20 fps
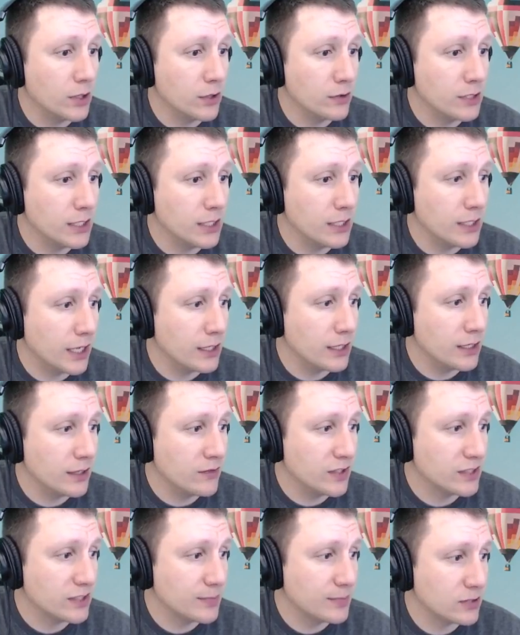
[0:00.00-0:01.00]
We don't need
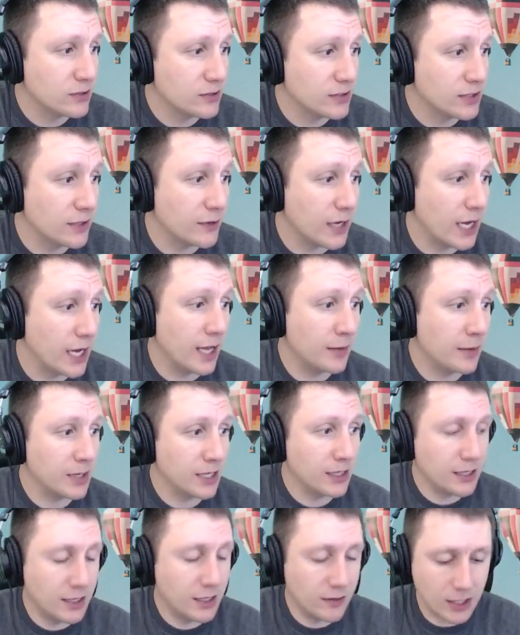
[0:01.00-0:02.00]
any of this special stuff. I
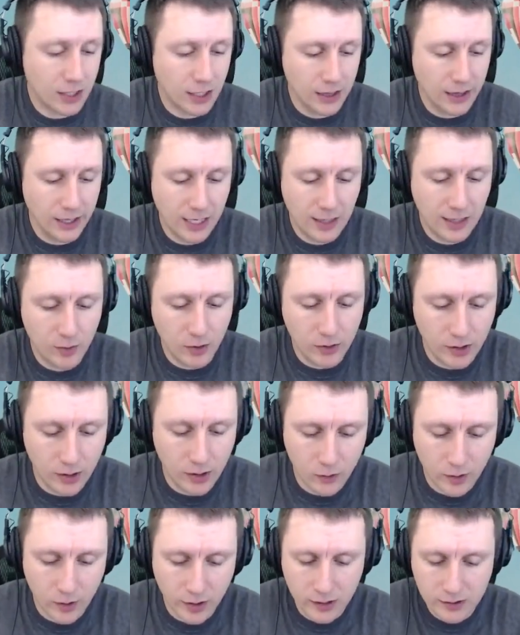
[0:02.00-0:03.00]
am going to give it a label,
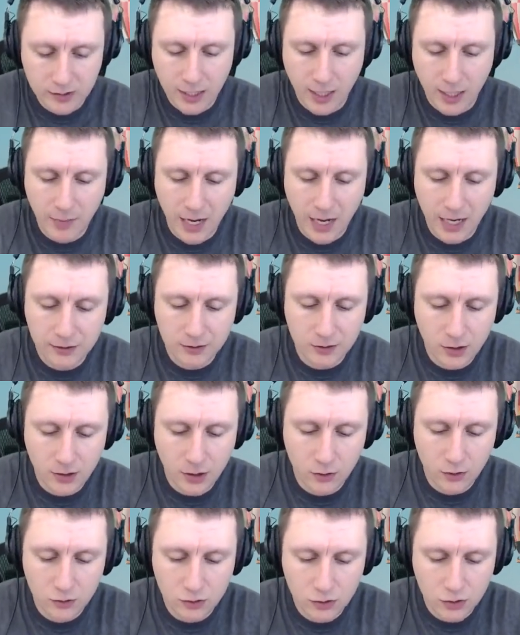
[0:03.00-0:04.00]
though. We're going to say
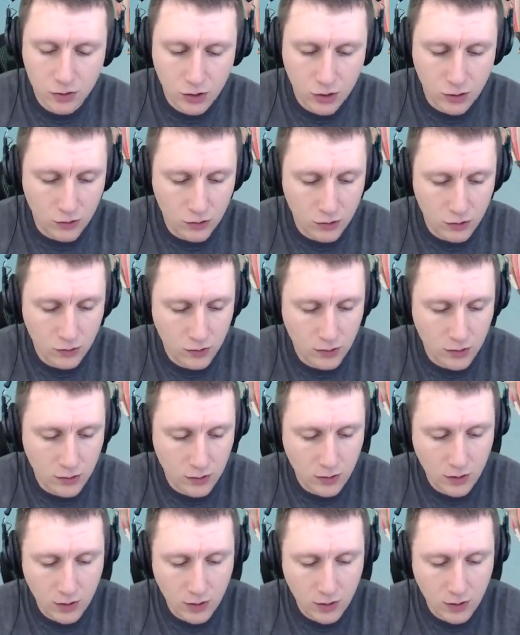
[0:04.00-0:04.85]
masternode 2